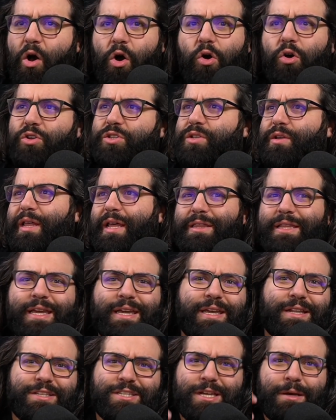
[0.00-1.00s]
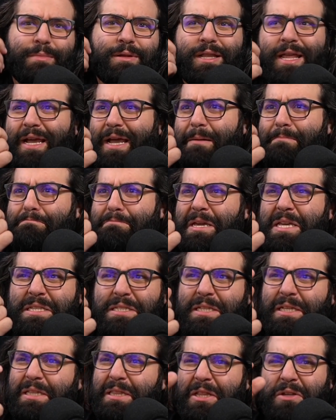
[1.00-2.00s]
Also, that they can summon like a
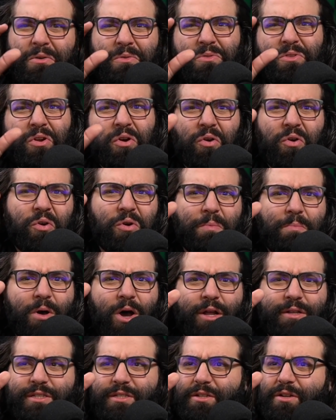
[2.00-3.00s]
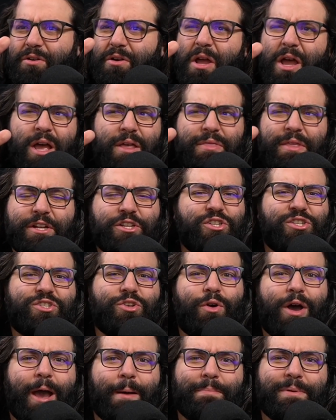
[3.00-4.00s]
measly little turd monster that just
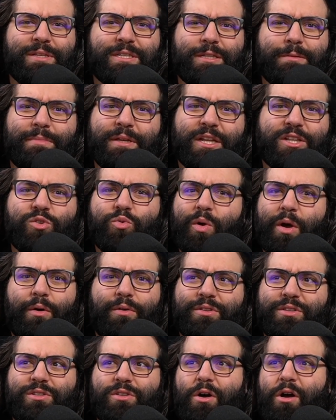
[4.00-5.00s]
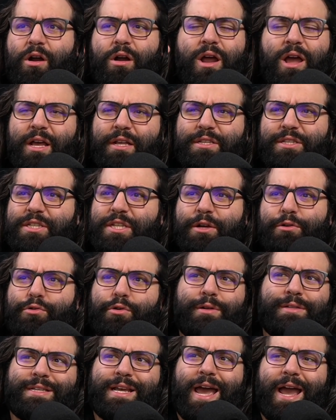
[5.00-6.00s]
so happens to be a 12 star, zero
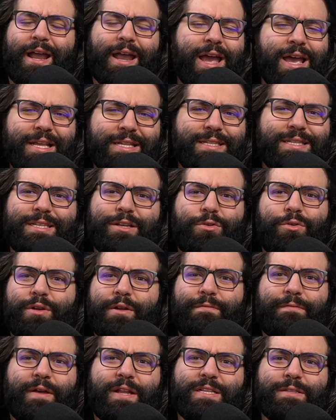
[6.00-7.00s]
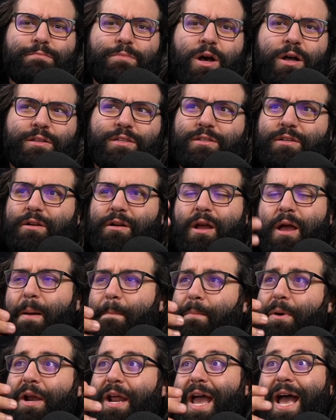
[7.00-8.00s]
attack, zero defense monster,
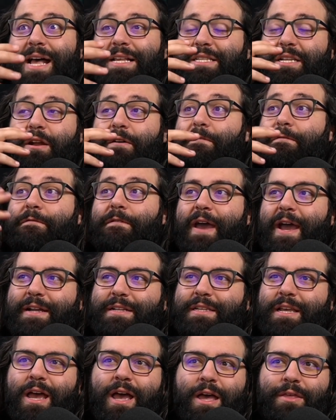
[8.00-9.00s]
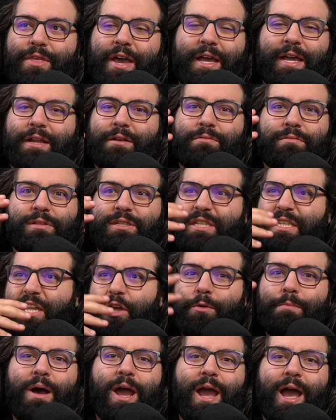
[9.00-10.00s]
but it has an effect that can
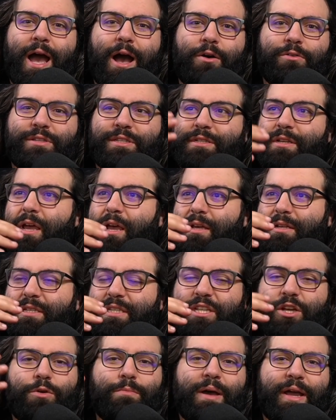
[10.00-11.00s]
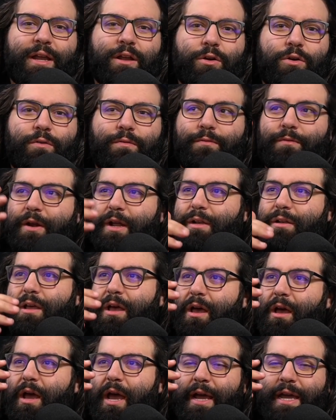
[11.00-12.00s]
steal my house, steal my girlfriend,
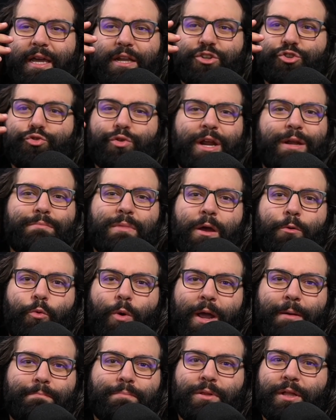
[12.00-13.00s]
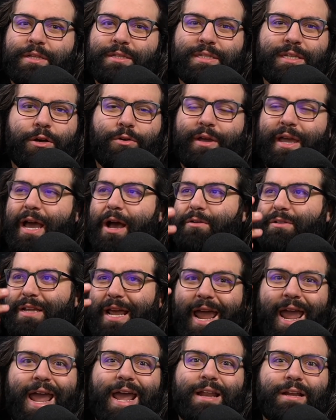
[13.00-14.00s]
it can drain my white blood cell count,
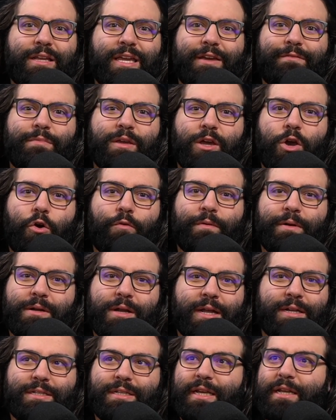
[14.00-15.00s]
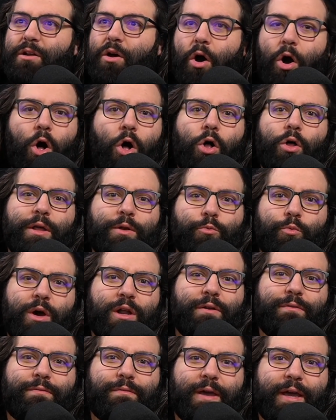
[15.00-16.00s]
and give me COVID 19 all in
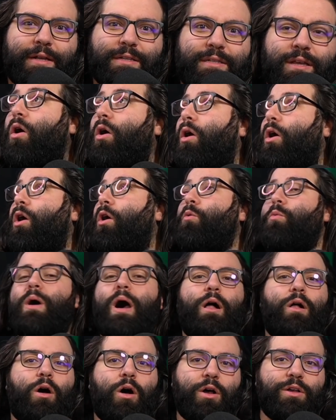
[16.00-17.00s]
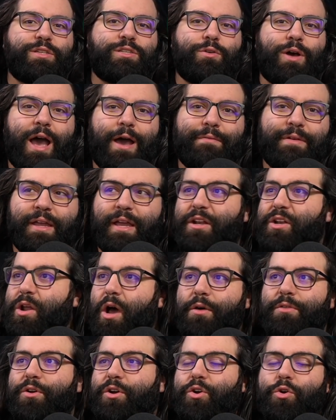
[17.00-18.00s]
one effect. All while also having
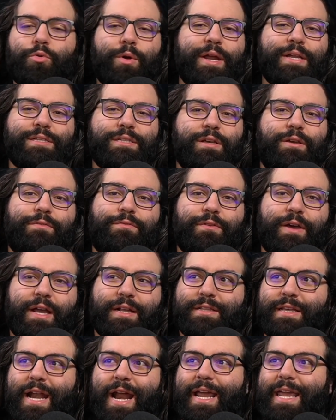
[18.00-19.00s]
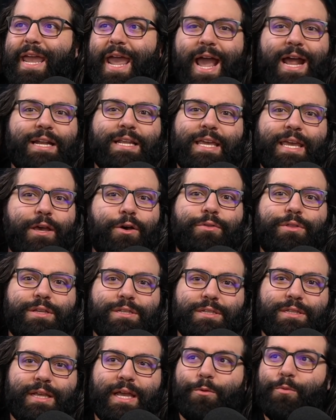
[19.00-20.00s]
another crazy effect that I can't kill
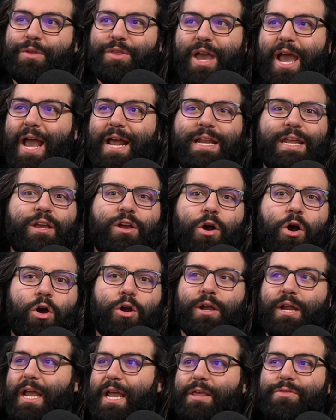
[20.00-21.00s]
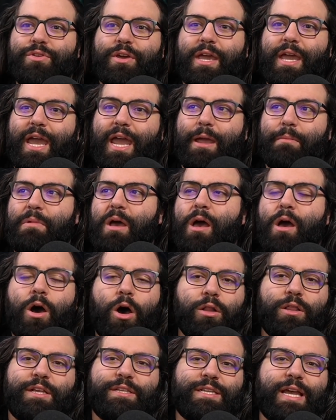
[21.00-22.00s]
this thing with any card in the game
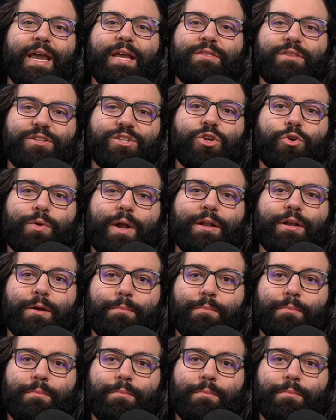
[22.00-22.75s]
unless I hit the surrender